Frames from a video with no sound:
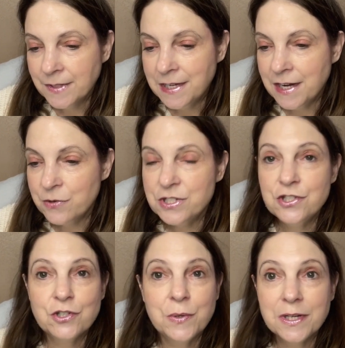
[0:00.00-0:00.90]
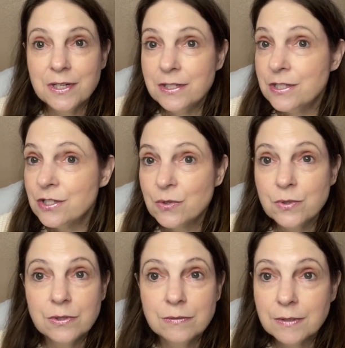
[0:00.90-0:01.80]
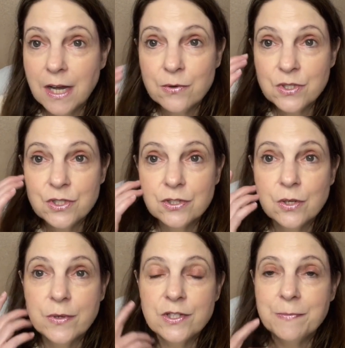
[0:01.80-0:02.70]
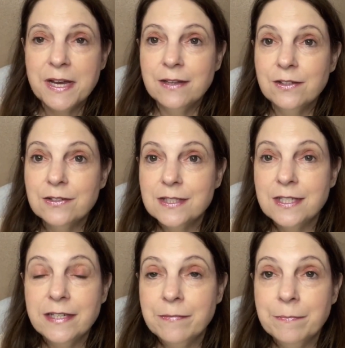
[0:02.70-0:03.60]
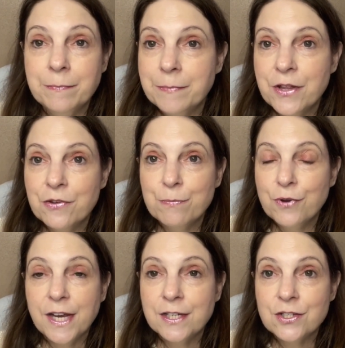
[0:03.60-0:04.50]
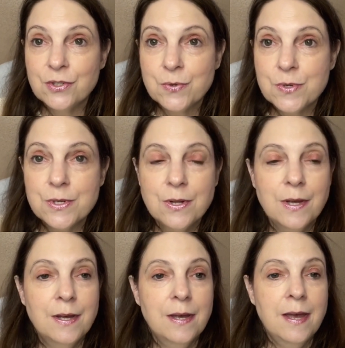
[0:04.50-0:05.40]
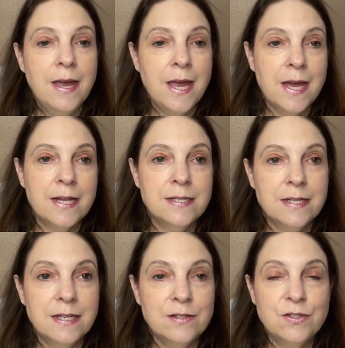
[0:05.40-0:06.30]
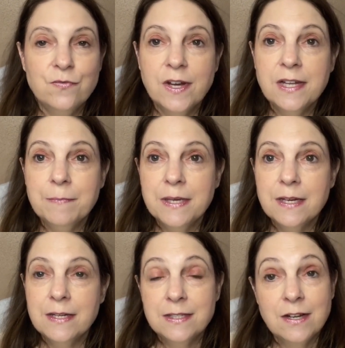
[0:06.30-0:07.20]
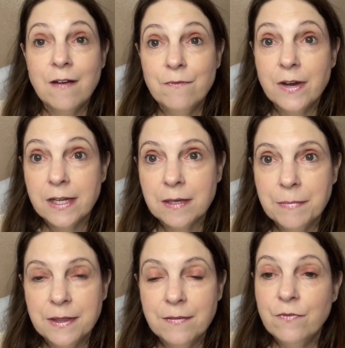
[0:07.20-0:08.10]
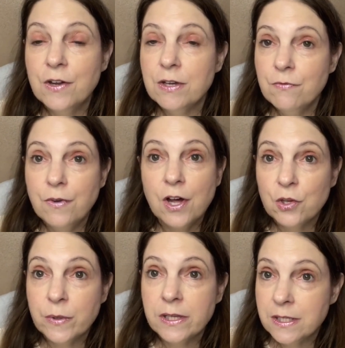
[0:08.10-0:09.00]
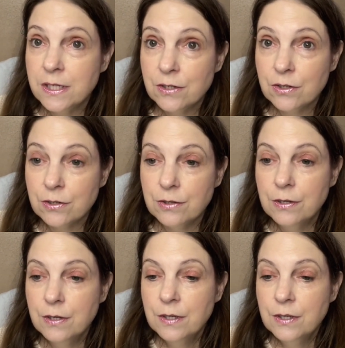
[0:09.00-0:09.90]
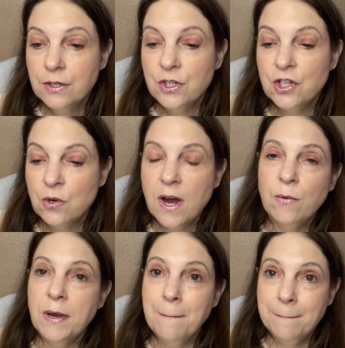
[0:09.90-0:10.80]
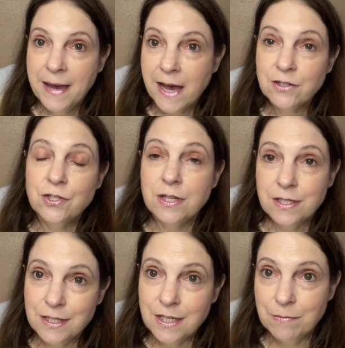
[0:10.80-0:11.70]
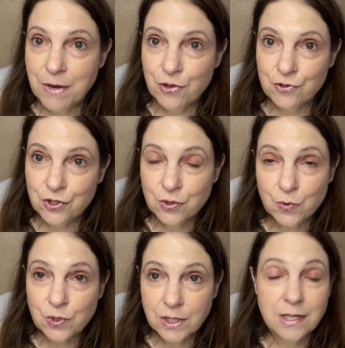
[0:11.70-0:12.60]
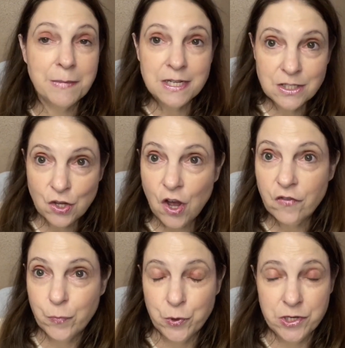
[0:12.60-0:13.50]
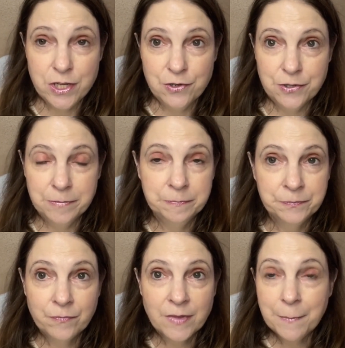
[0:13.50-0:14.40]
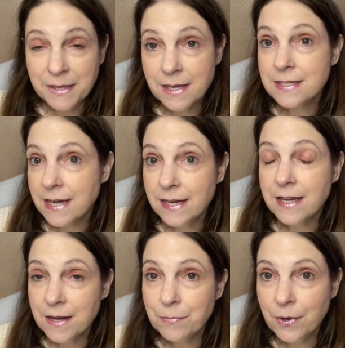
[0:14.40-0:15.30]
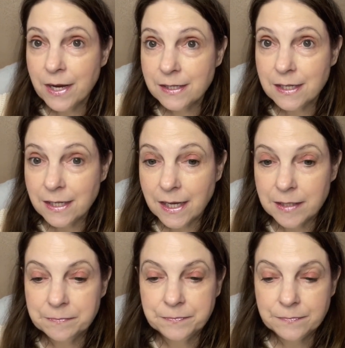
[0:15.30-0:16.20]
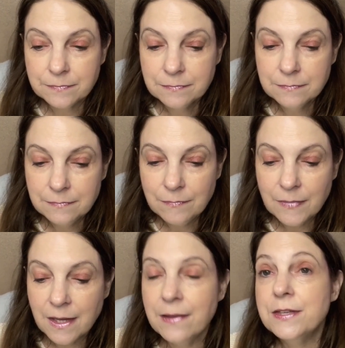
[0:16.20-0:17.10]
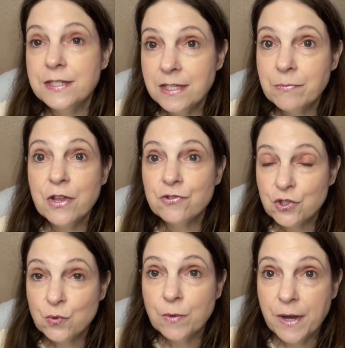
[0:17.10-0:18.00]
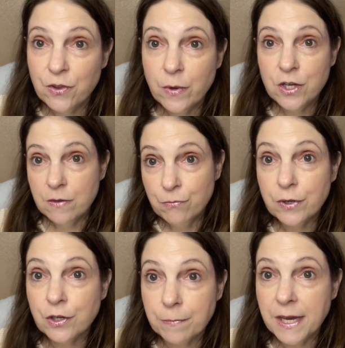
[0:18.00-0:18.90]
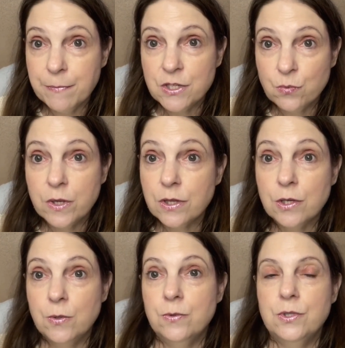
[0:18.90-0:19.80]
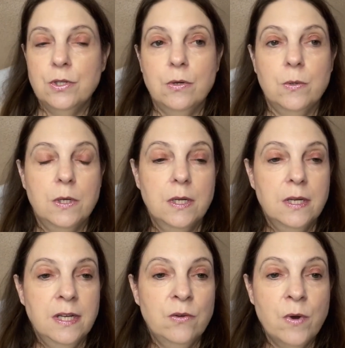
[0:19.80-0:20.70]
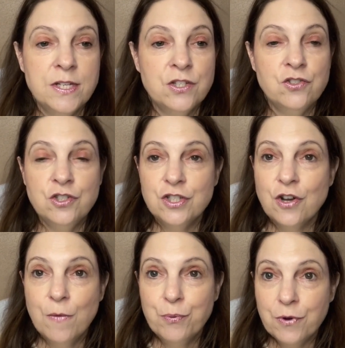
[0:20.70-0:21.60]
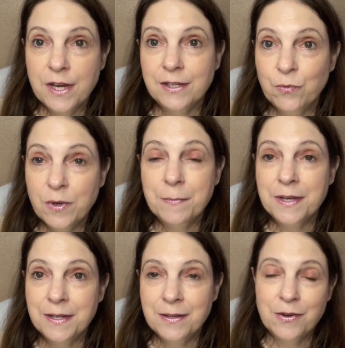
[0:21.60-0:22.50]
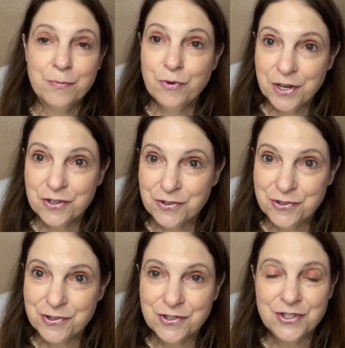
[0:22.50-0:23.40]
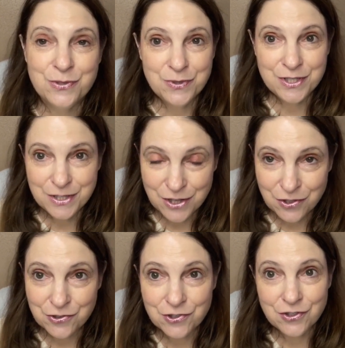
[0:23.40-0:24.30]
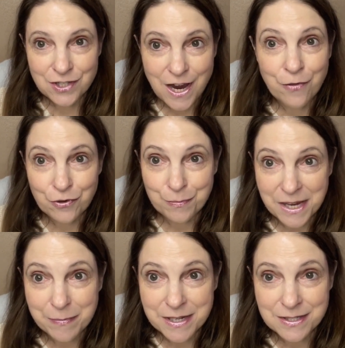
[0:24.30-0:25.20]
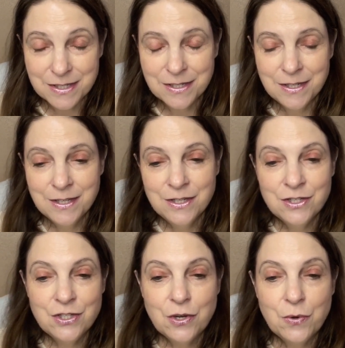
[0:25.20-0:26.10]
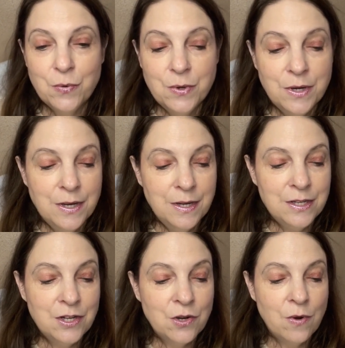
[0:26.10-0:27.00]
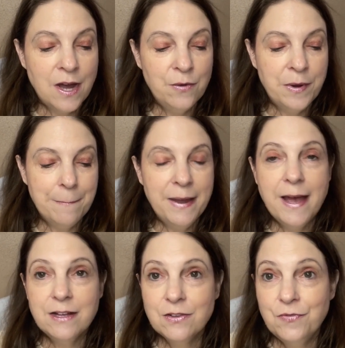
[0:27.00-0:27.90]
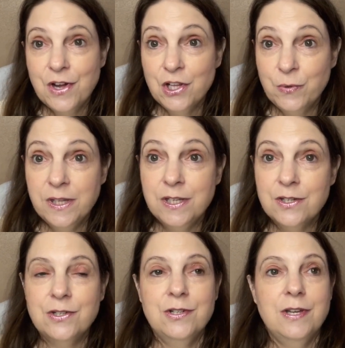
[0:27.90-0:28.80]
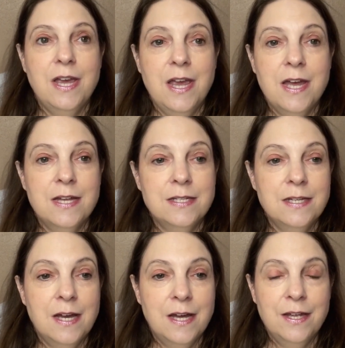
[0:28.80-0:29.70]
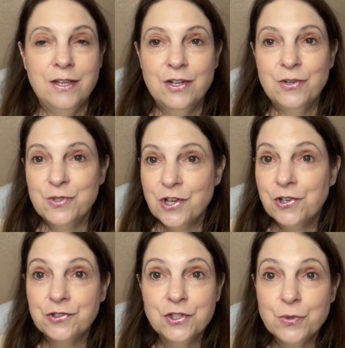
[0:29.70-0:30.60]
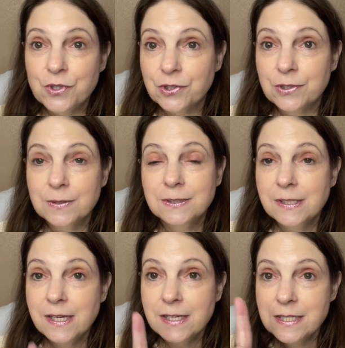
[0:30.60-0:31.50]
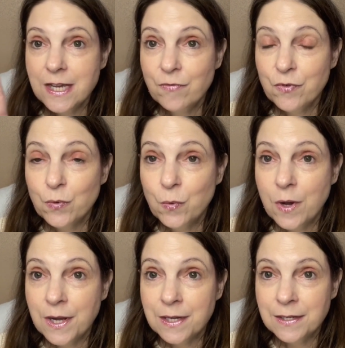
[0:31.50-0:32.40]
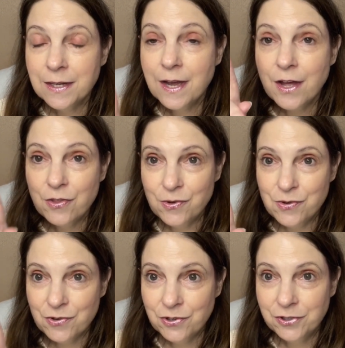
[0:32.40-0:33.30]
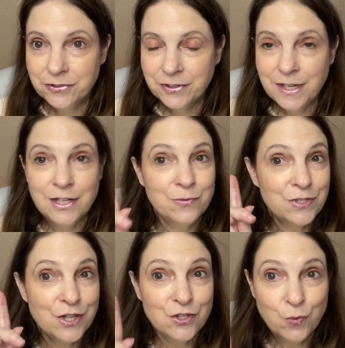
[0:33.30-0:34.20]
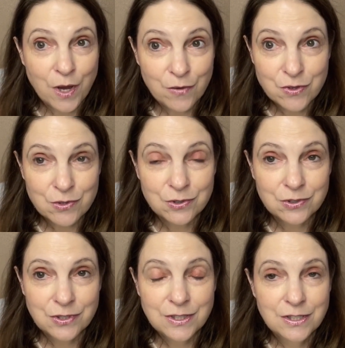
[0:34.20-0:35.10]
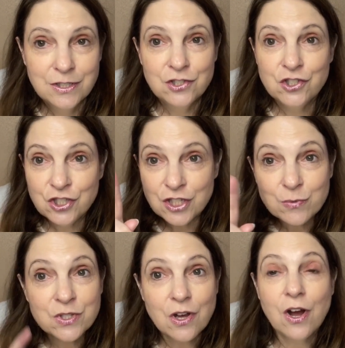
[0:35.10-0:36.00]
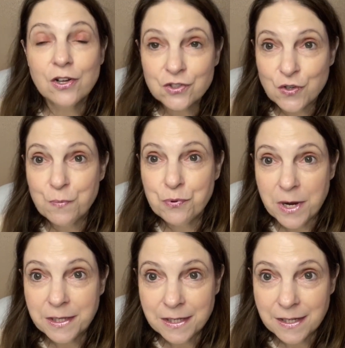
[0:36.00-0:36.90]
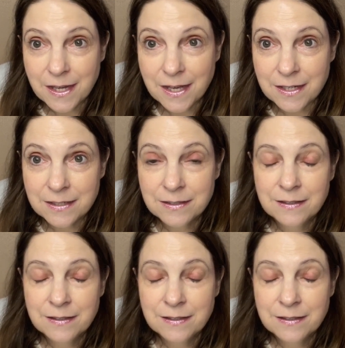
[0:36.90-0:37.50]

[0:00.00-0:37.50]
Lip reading: I was still going to school. I was still going to my little teen mother pregnant school. And it's funny, because it's not funny, but the very following year, you know, I went back to the teen mother school in my sophomore year because I had gotten pregnant again. At the teen mother school, by the way, you can bring your babies with you. So it wasn't just all pregnant women or pregnant girls. It was the girls and their babies. So, you know, I went back the following year, and, you know, it was all new girls except for one other girl. And it was the 12-year-old. She was also pregnant again.